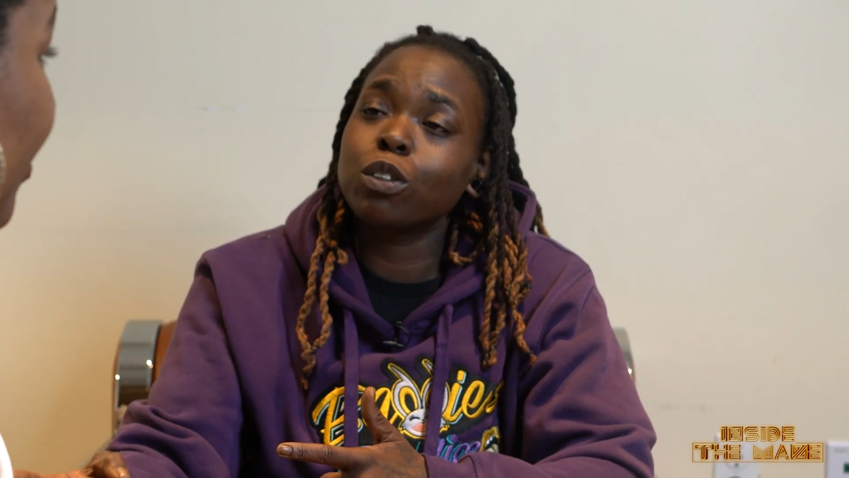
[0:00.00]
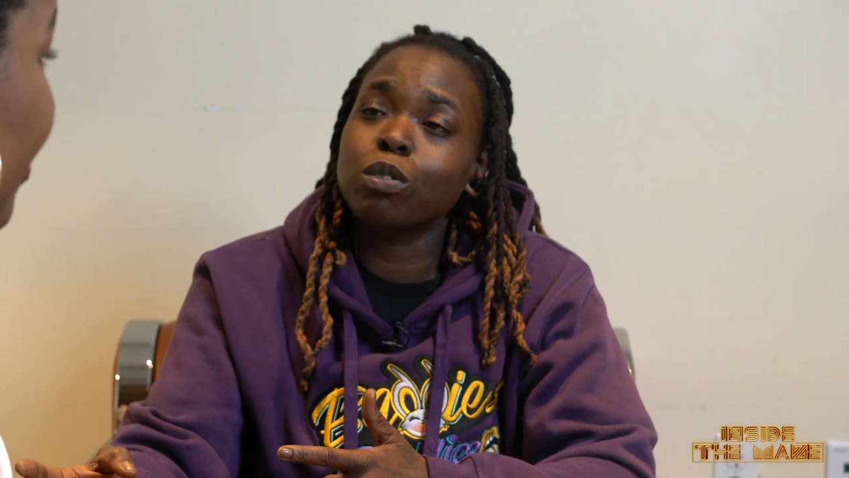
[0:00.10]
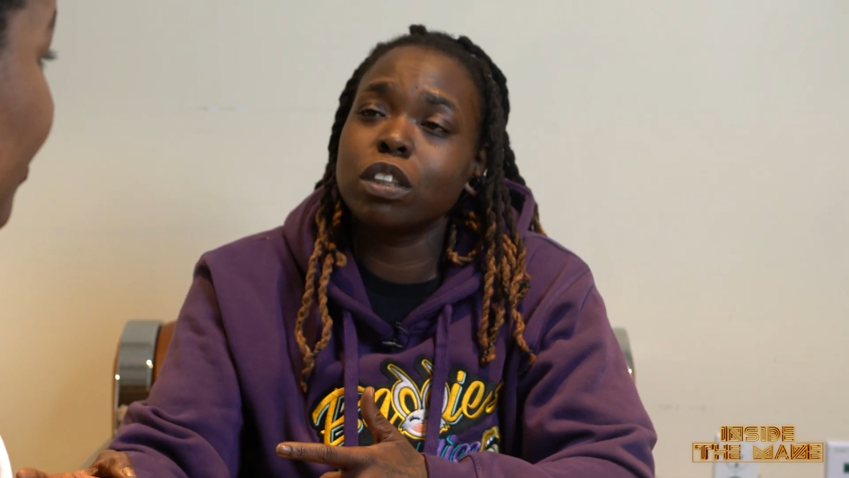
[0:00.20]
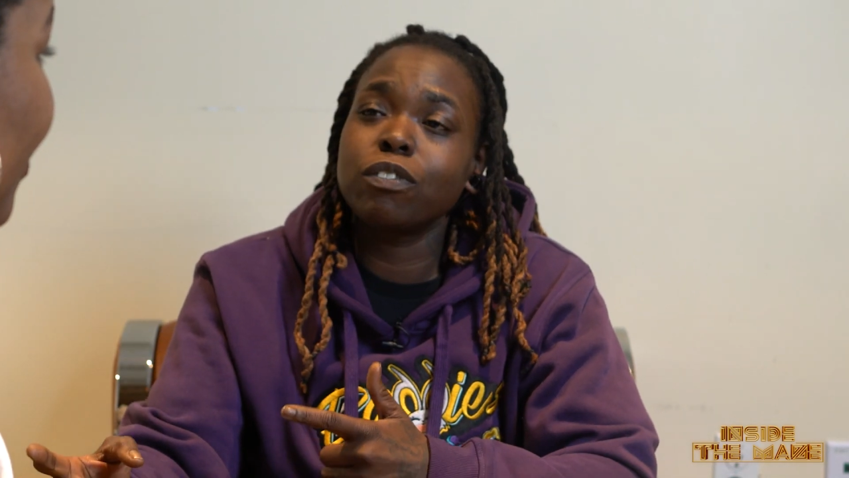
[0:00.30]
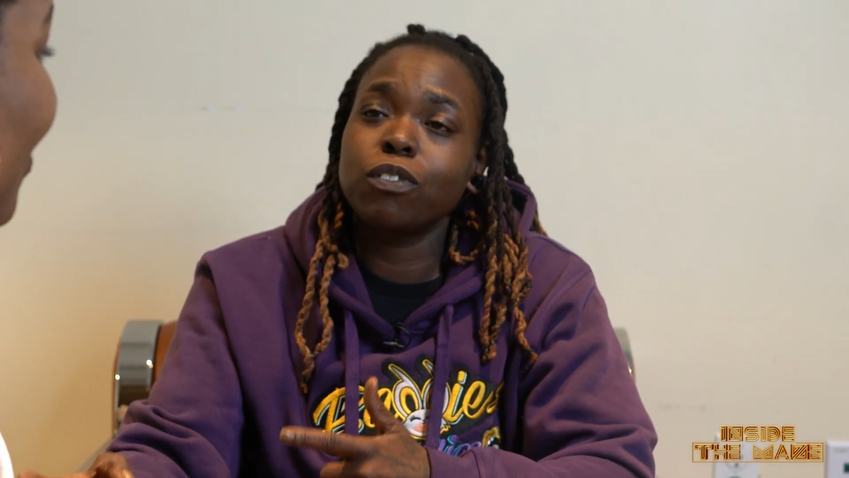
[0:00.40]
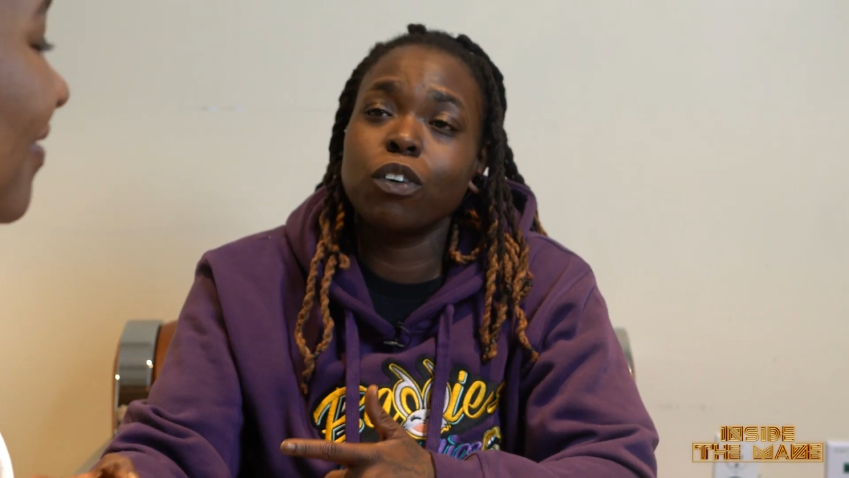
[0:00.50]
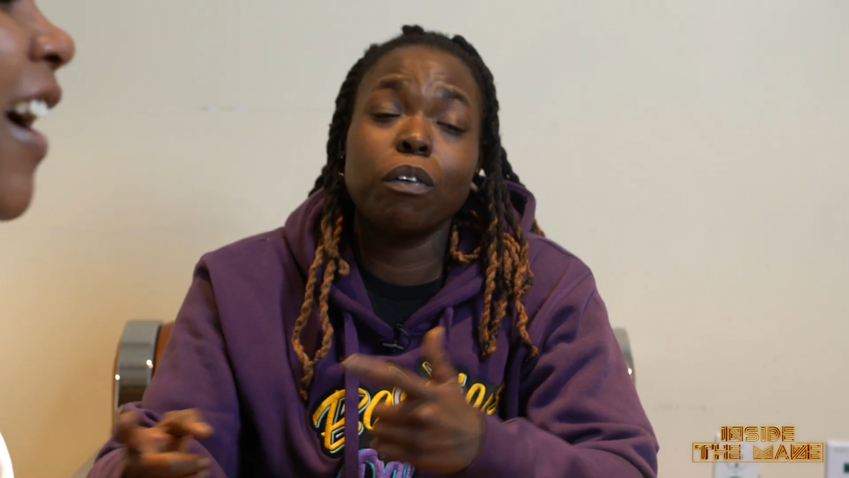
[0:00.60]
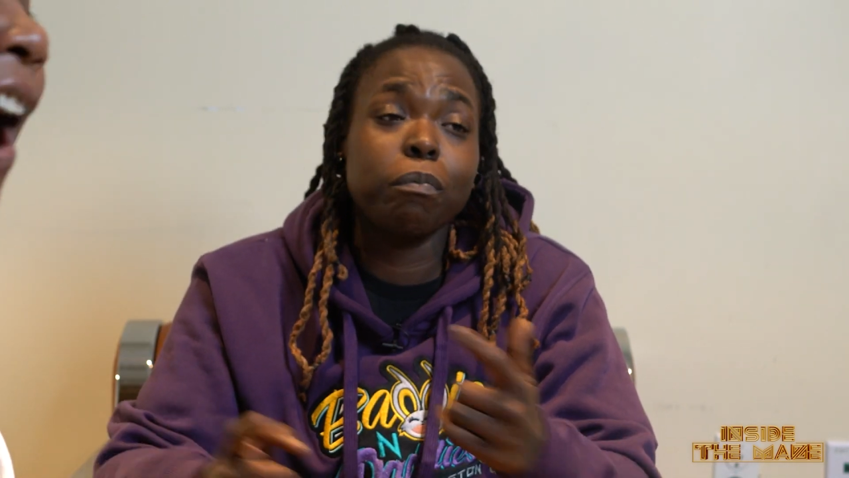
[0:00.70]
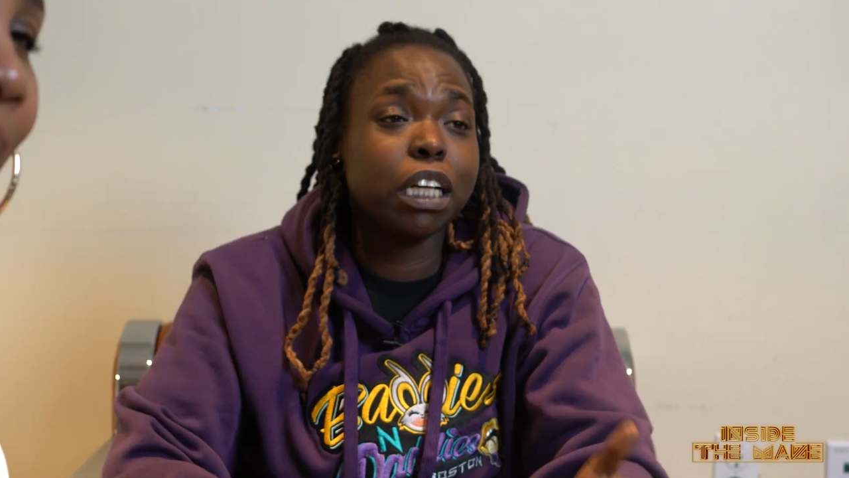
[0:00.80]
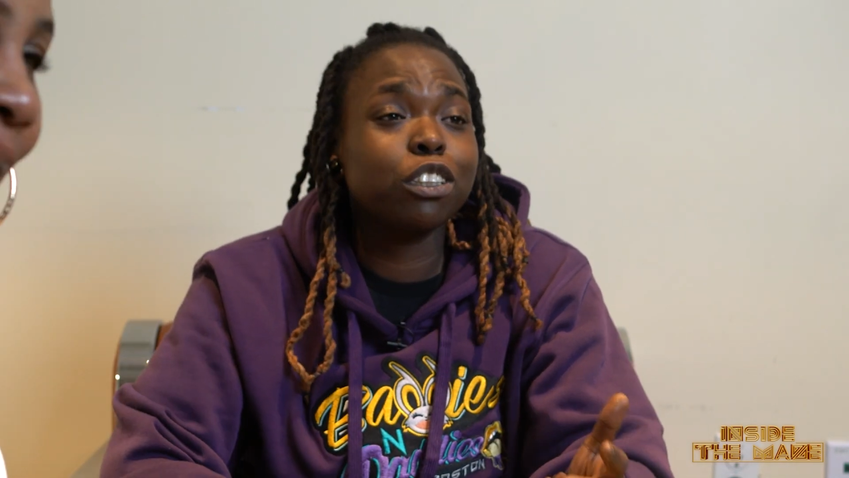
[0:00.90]

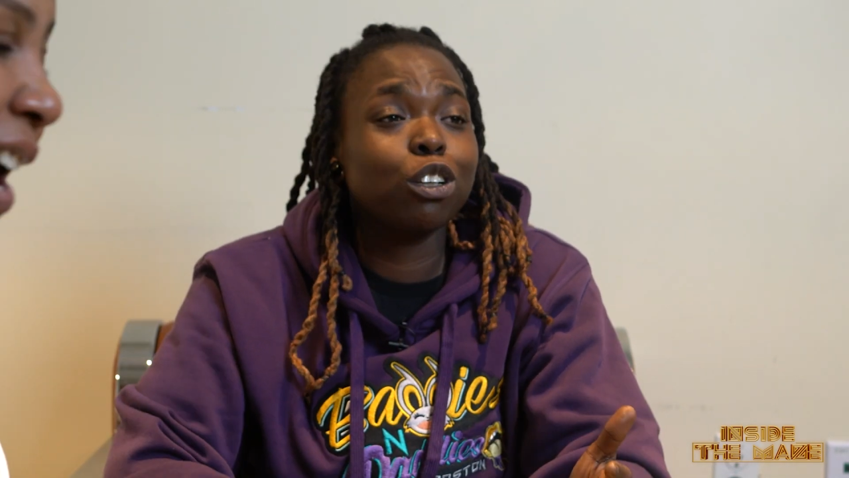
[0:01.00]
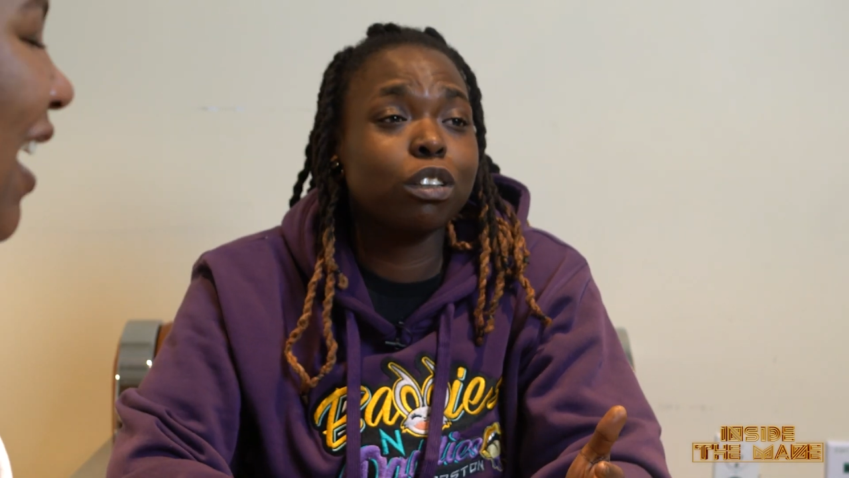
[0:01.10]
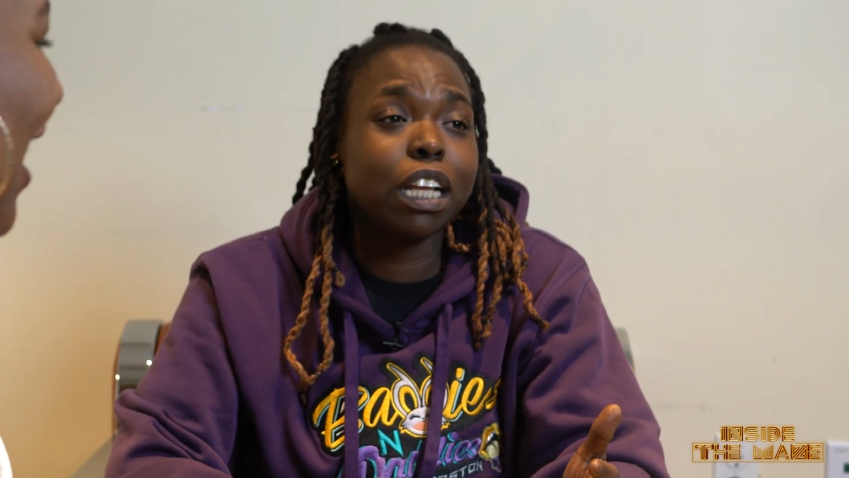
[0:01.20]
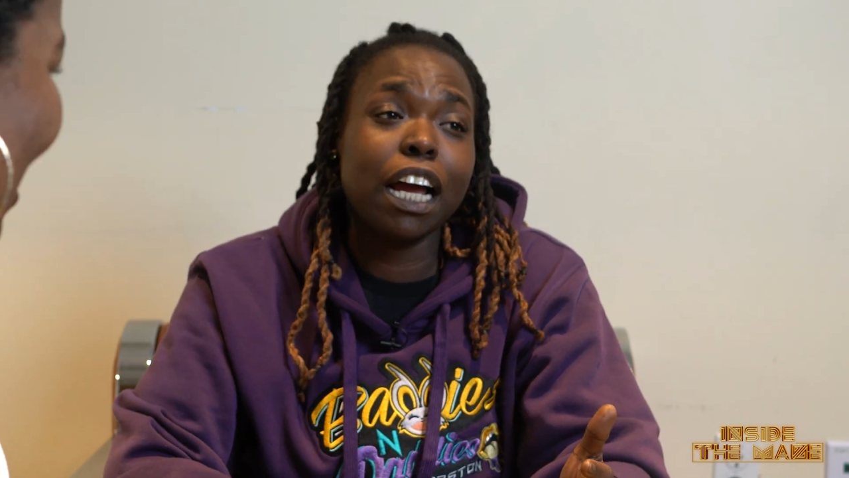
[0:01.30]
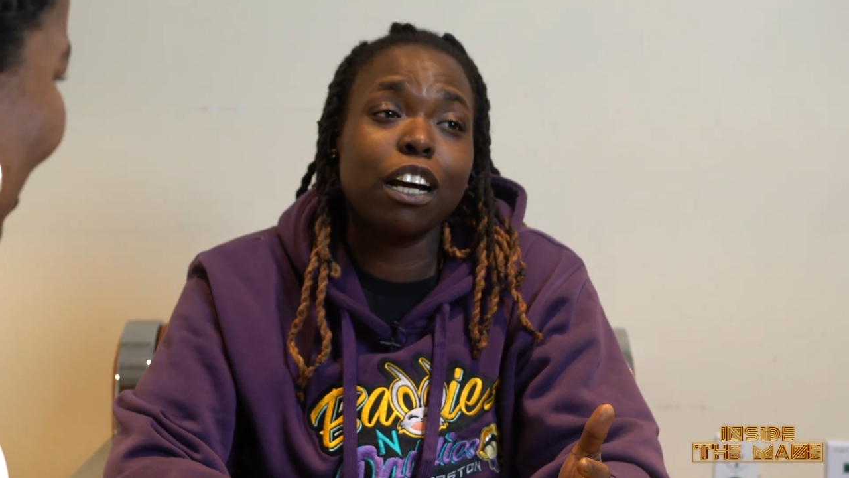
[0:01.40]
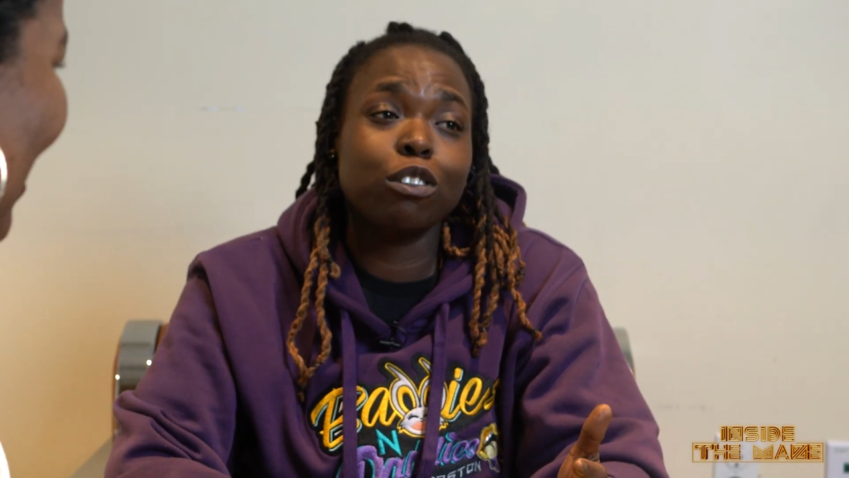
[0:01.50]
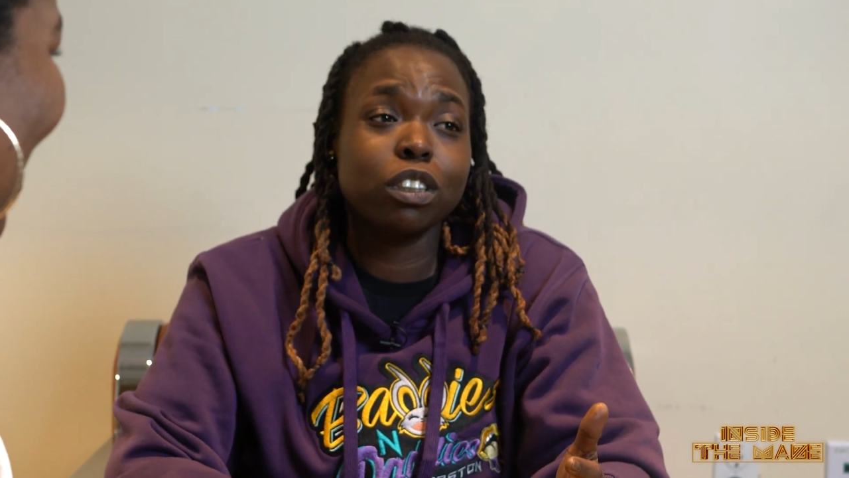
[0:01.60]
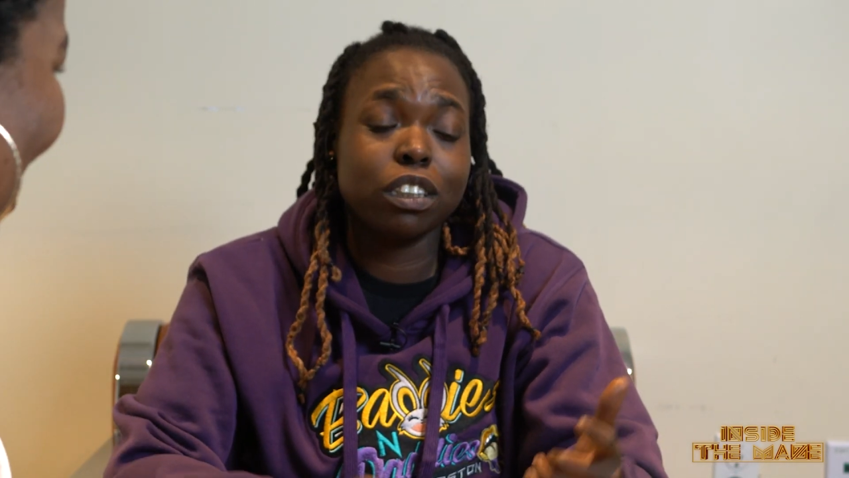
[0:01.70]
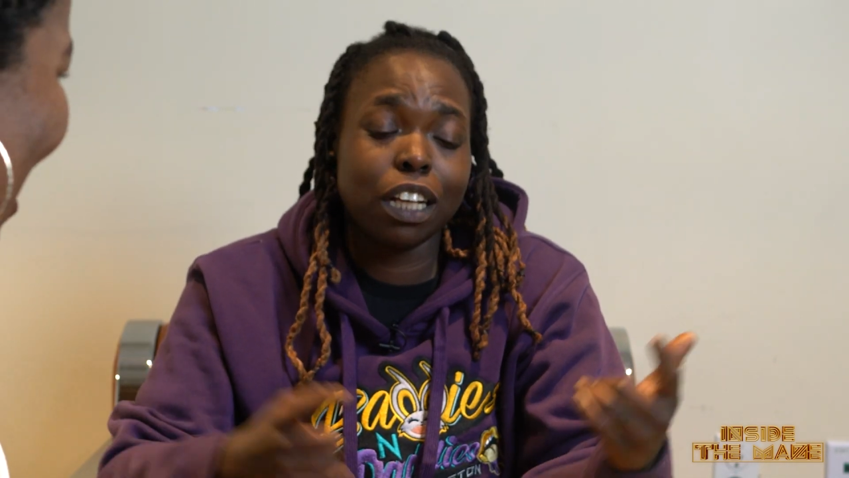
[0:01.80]
24th, Mezzo Lounge.